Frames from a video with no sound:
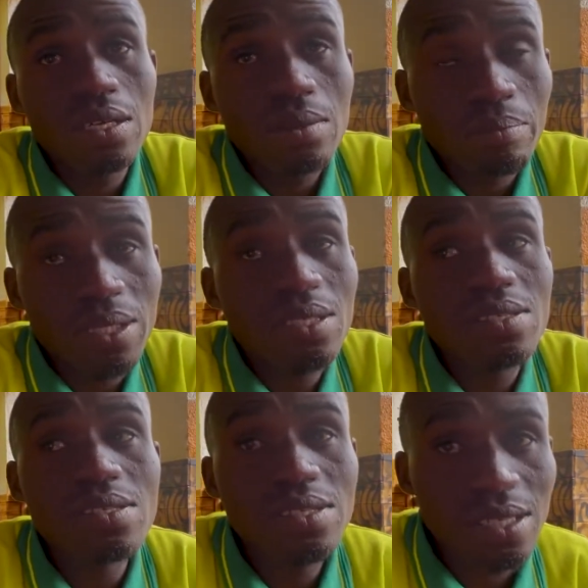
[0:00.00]
But this
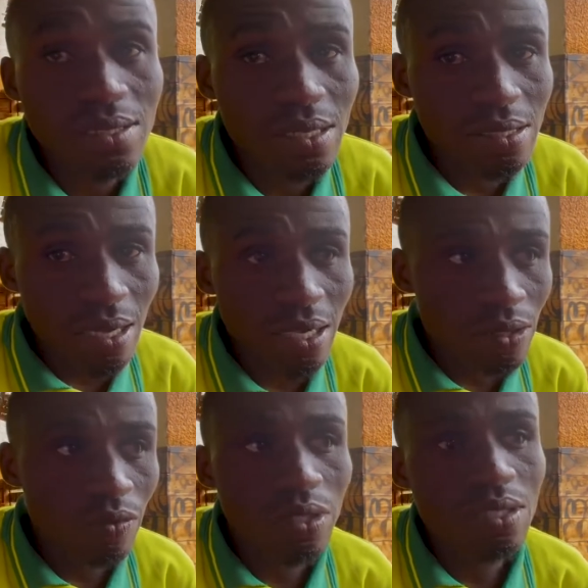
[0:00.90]
is just a start,
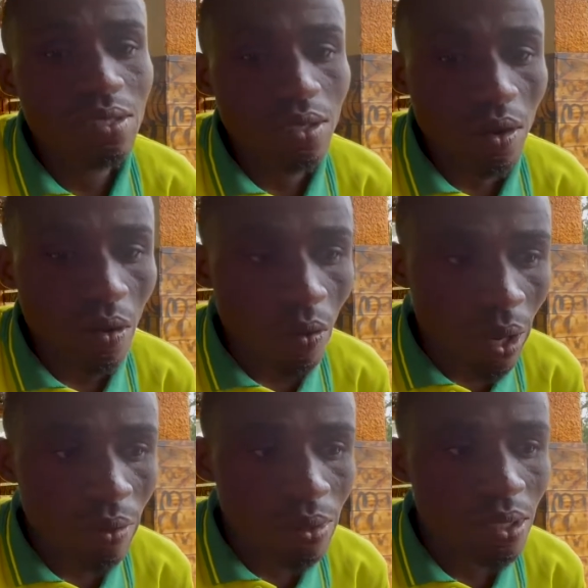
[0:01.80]
which
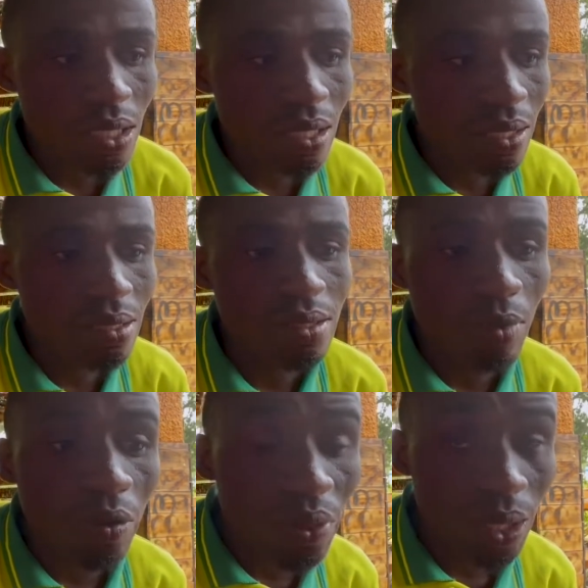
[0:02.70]
why we started this
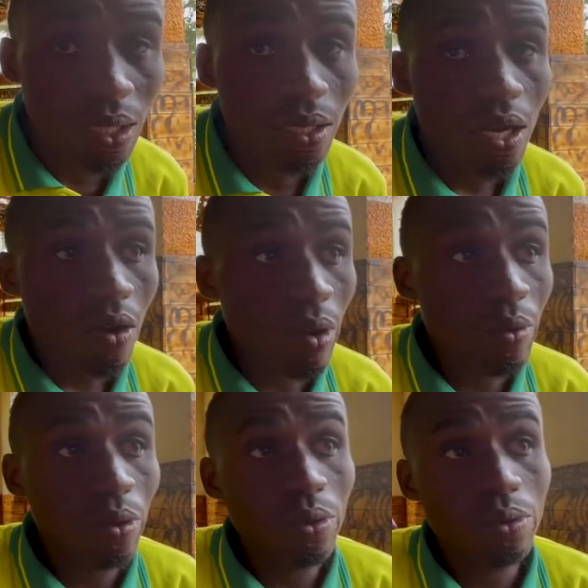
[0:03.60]
small thing, what we
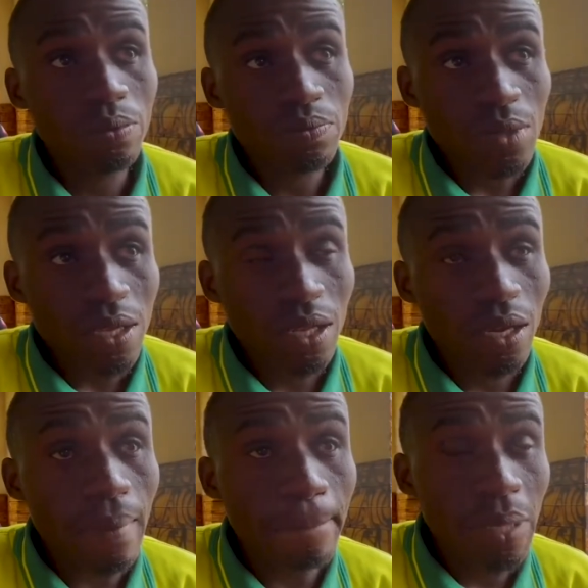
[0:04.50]
call the
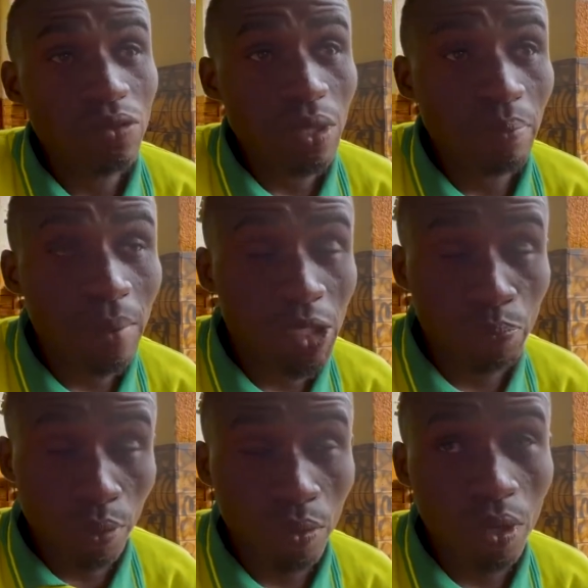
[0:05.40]
Batwa empowerment
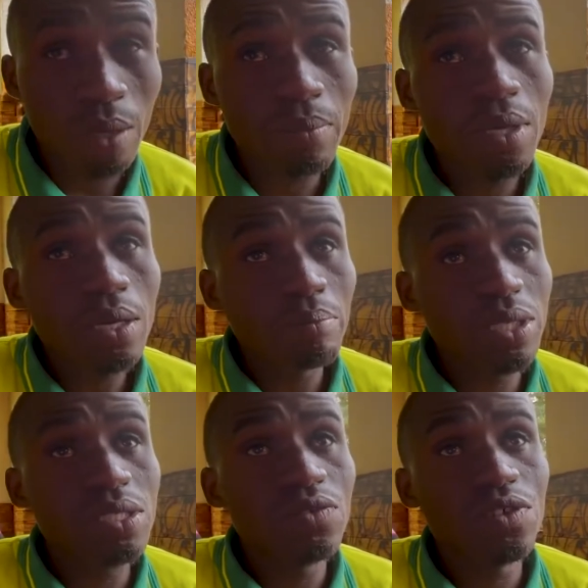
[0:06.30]
program. But
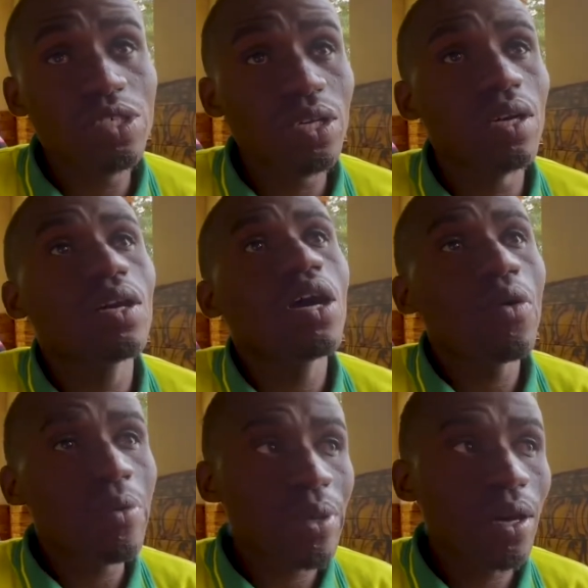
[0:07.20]
in the future,
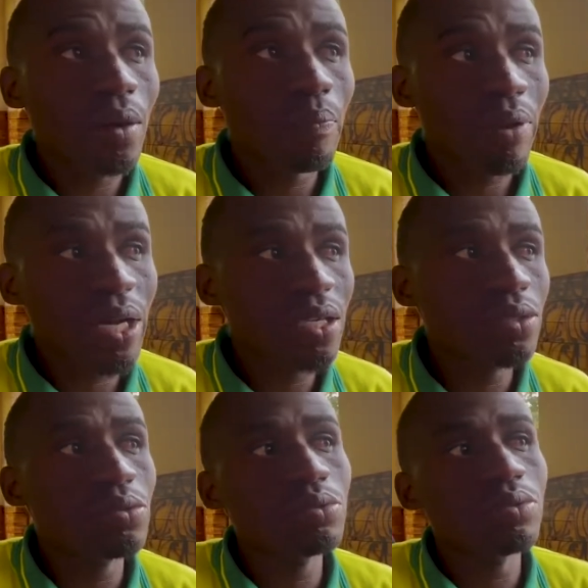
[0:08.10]
we are planning
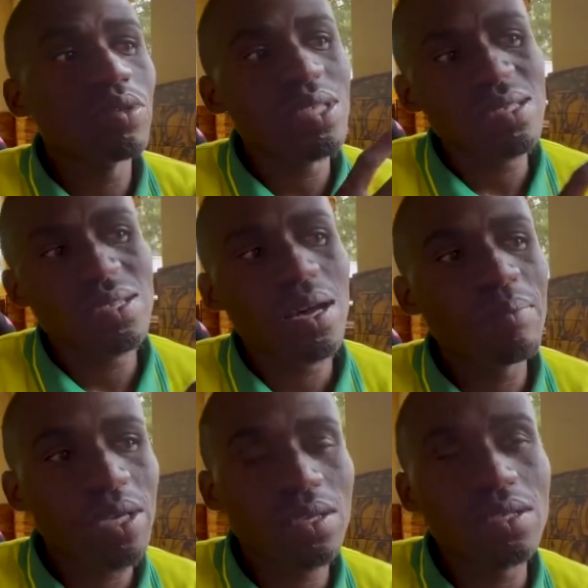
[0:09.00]
to register,
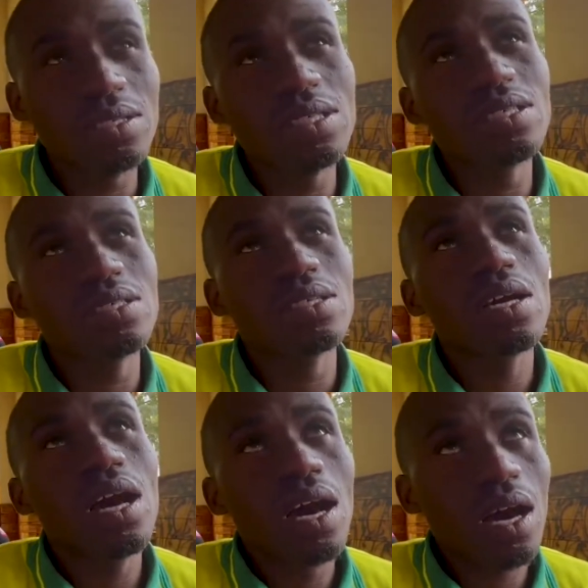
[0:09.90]
making it
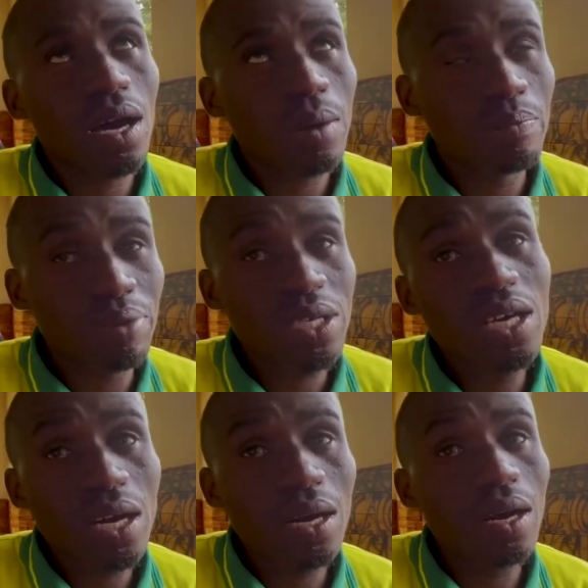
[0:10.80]
a
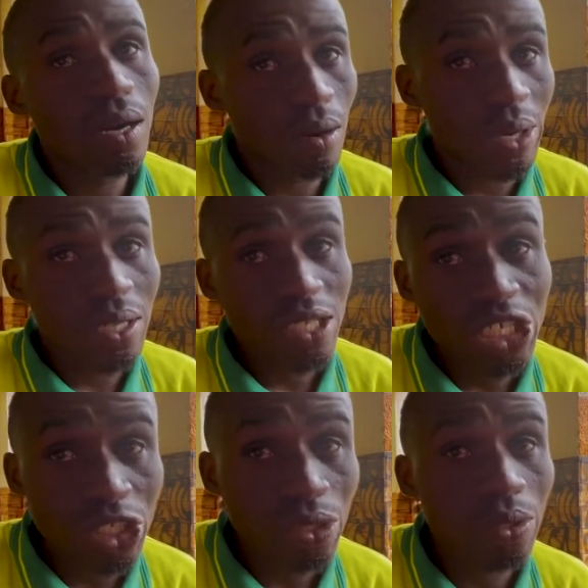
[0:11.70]
bigger
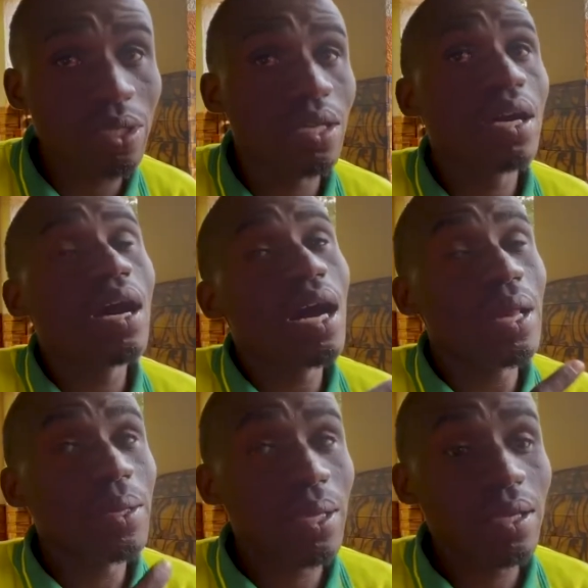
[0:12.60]
organization,
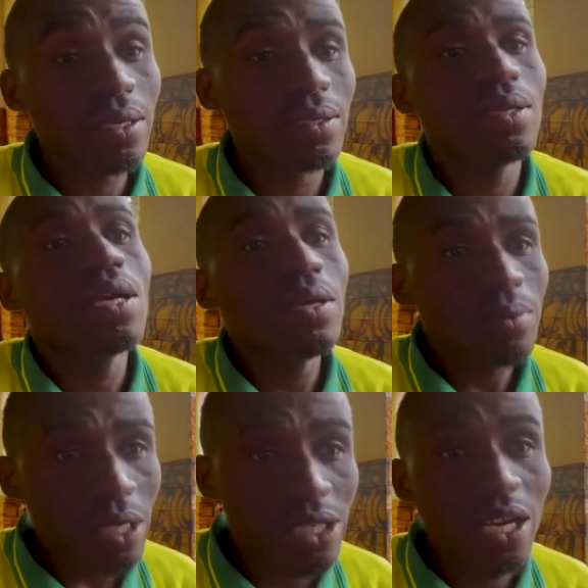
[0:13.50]
and then
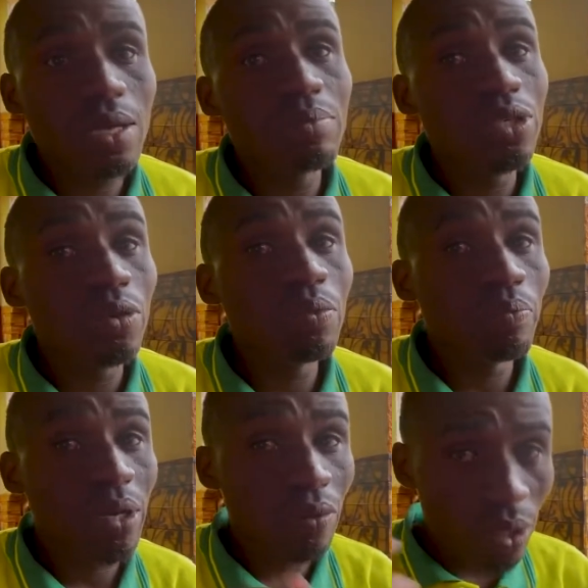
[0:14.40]
it can be known
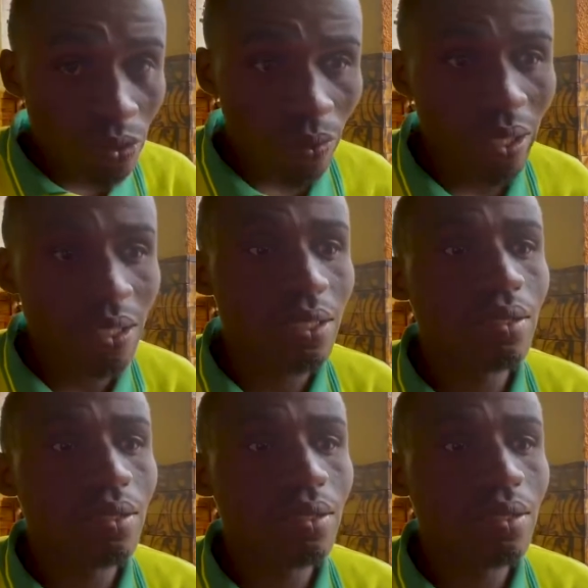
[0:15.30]
by worldwide.